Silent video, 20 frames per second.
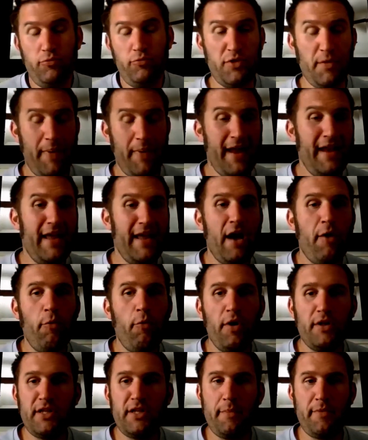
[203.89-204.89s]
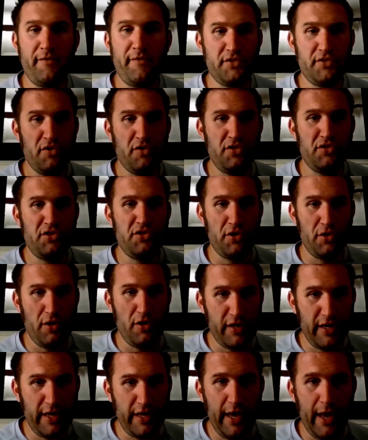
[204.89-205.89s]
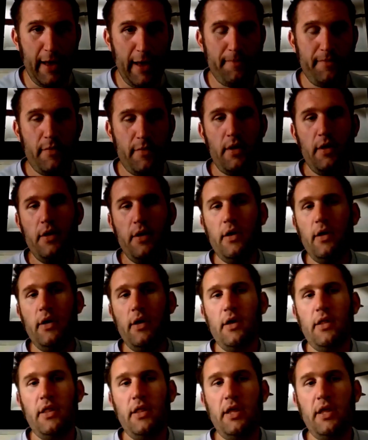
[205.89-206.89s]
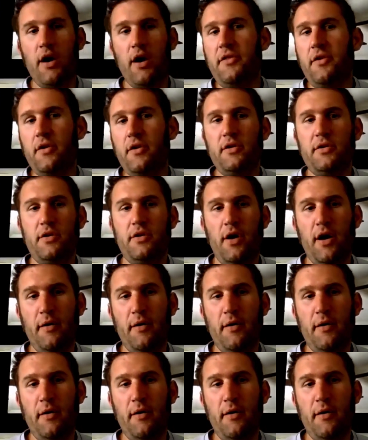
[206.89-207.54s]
depending on what type of solutions you're looking at. The other